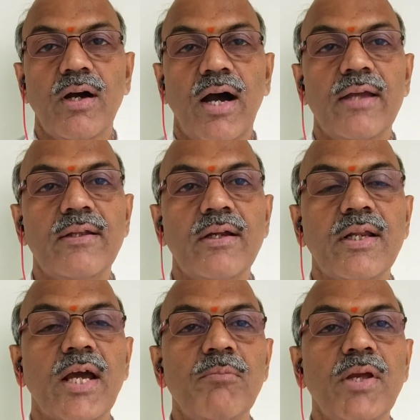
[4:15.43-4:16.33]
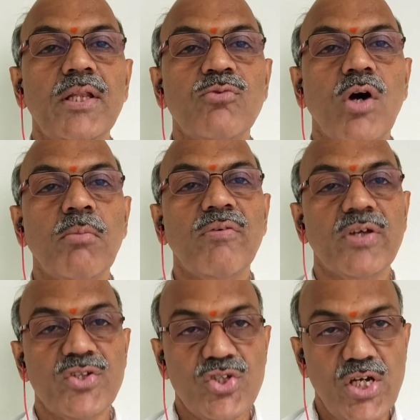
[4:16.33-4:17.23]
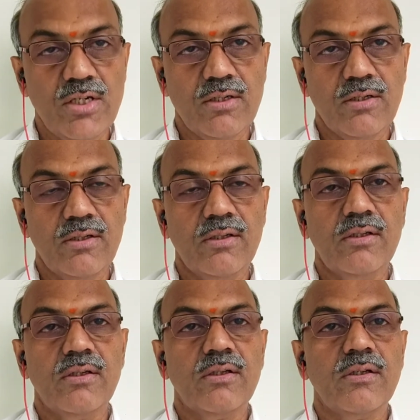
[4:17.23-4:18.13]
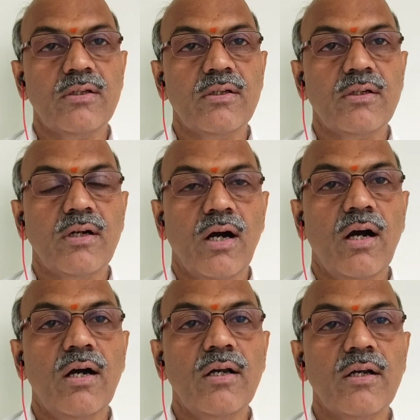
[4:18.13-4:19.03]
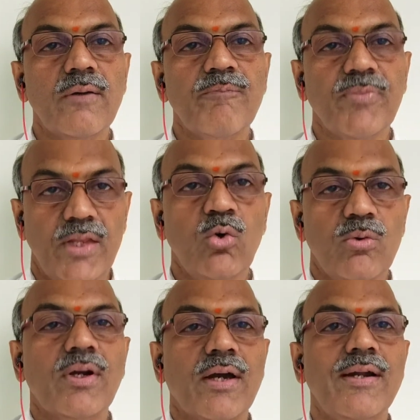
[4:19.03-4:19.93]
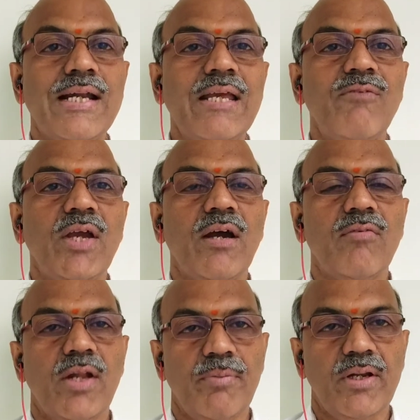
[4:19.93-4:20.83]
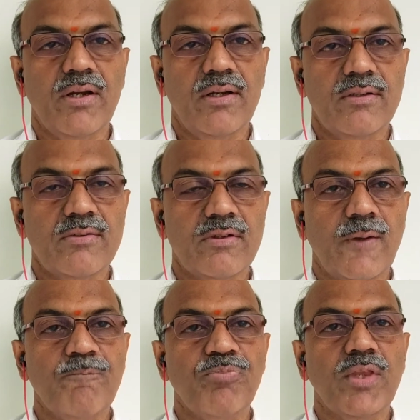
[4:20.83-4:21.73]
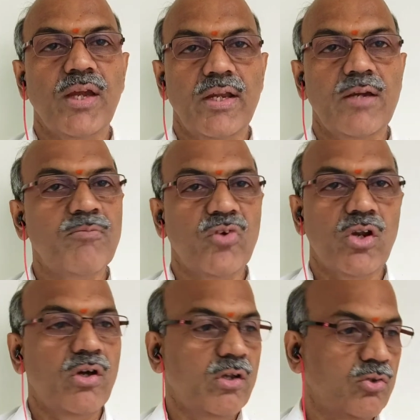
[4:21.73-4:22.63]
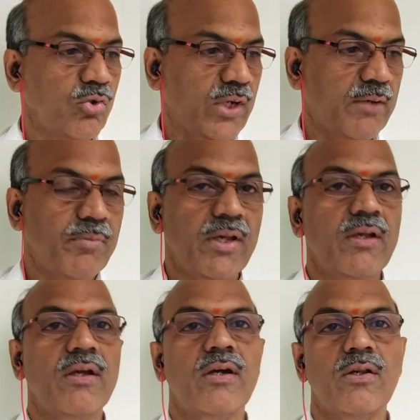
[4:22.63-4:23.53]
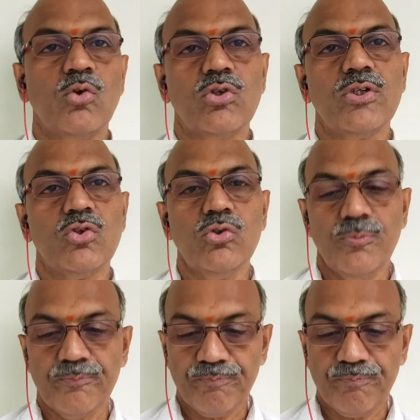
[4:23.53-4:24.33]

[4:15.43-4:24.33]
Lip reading: Either it can be in the form of a check, or now currently we have debit cards, ATM withdrawal also can be looked into.